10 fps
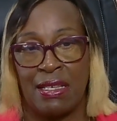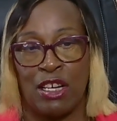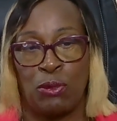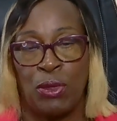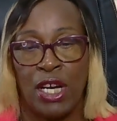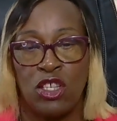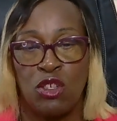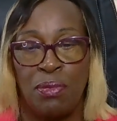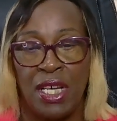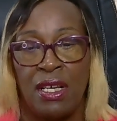And I'm going to
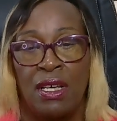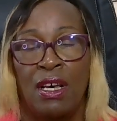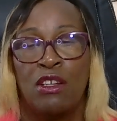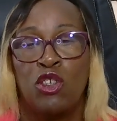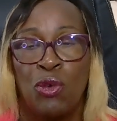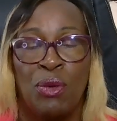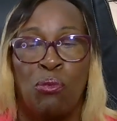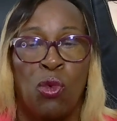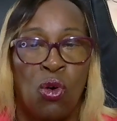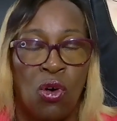be doing
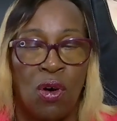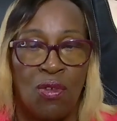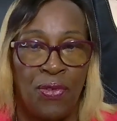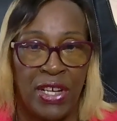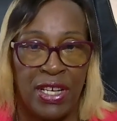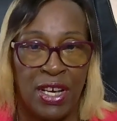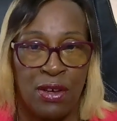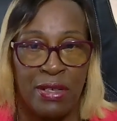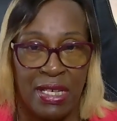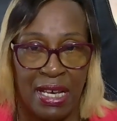more
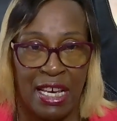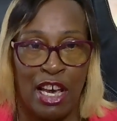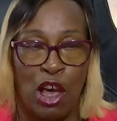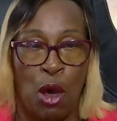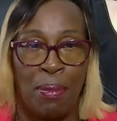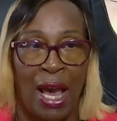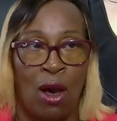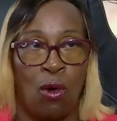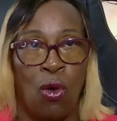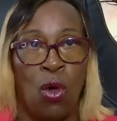videos here
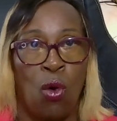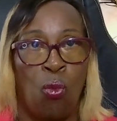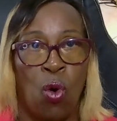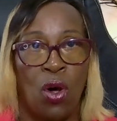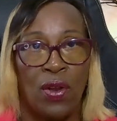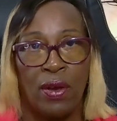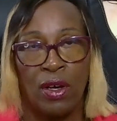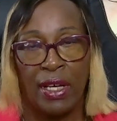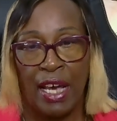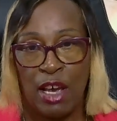about what
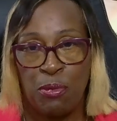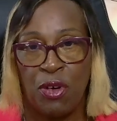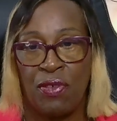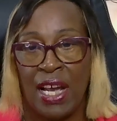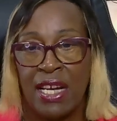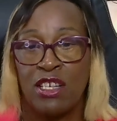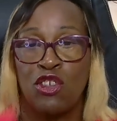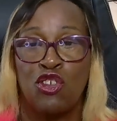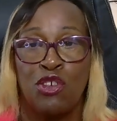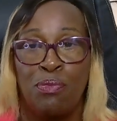care providers
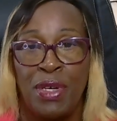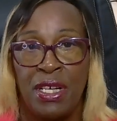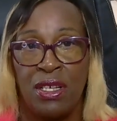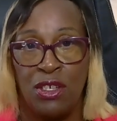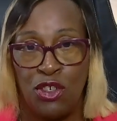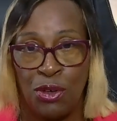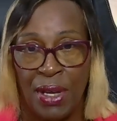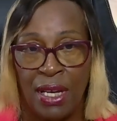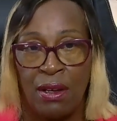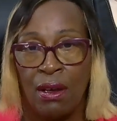should be
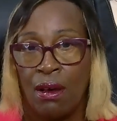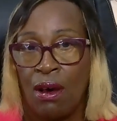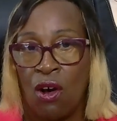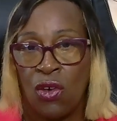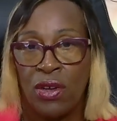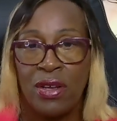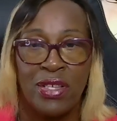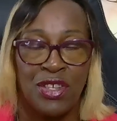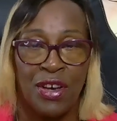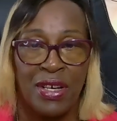doing on
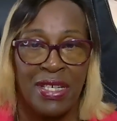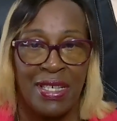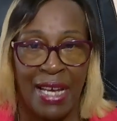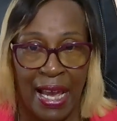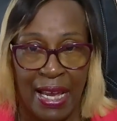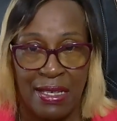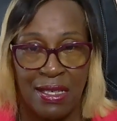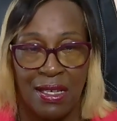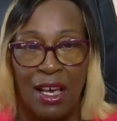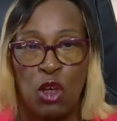certain
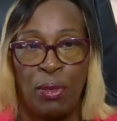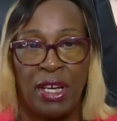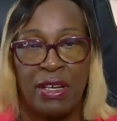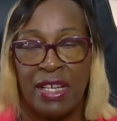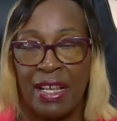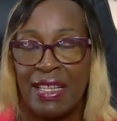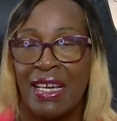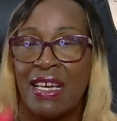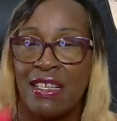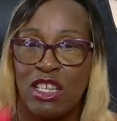days, because I
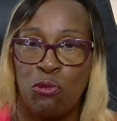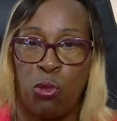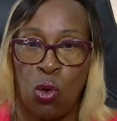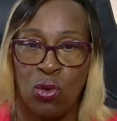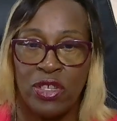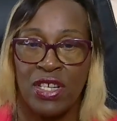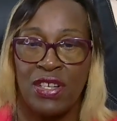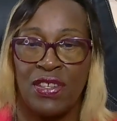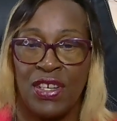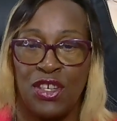think it's
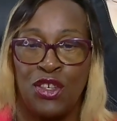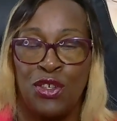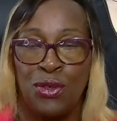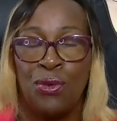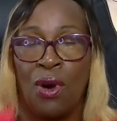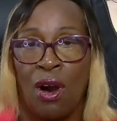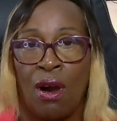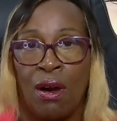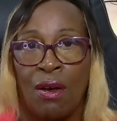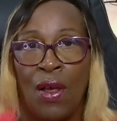important that you
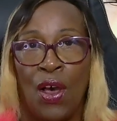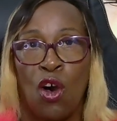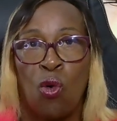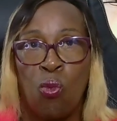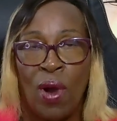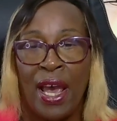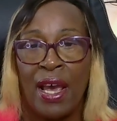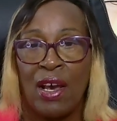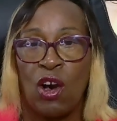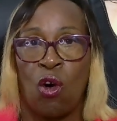are
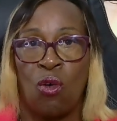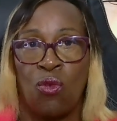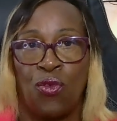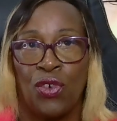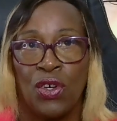aware of,